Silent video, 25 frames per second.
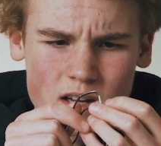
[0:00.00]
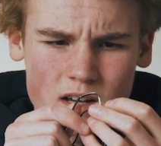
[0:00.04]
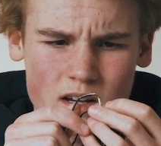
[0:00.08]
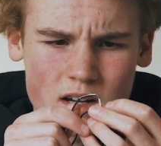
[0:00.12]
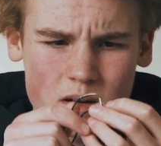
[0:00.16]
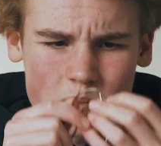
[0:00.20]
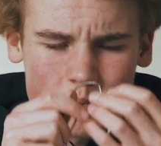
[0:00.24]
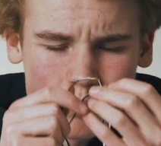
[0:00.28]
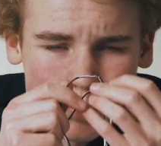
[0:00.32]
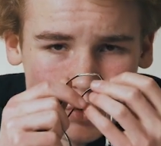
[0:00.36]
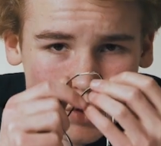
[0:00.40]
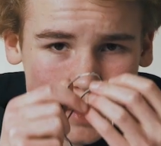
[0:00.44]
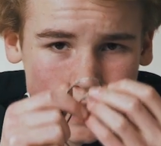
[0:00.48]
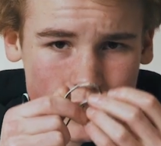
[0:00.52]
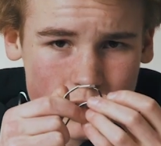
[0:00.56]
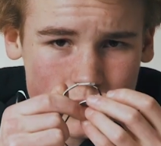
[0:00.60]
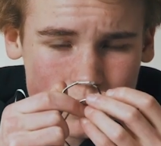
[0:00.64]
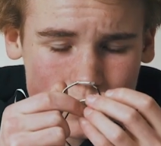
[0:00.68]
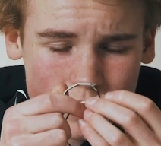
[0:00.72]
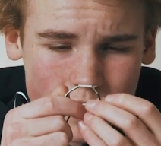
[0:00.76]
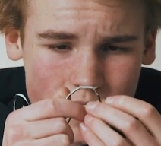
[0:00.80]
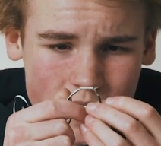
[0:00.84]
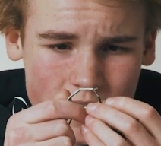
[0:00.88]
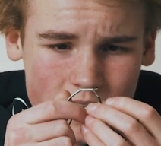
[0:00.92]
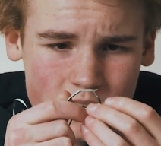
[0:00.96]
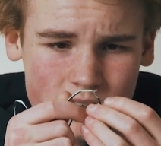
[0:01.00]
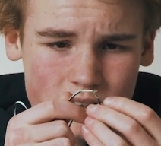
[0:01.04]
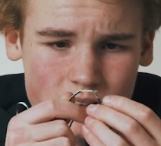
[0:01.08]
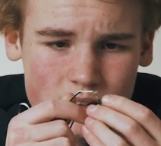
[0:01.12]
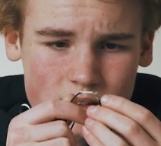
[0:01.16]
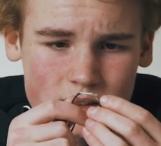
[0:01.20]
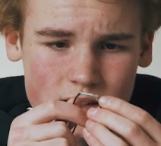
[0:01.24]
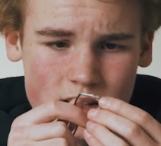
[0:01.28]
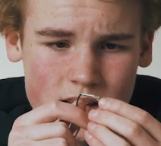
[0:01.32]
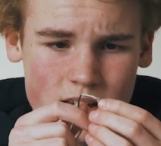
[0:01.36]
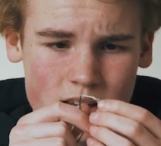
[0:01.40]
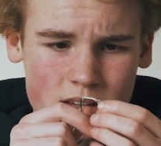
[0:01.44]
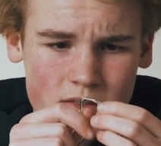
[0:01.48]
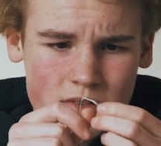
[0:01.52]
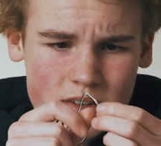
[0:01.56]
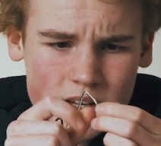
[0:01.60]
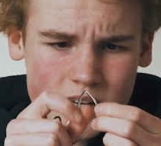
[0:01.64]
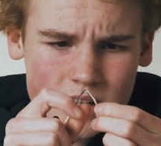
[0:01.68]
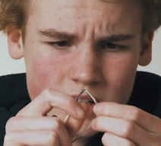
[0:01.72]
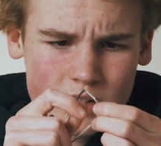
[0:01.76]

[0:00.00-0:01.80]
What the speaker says: got brittle and then they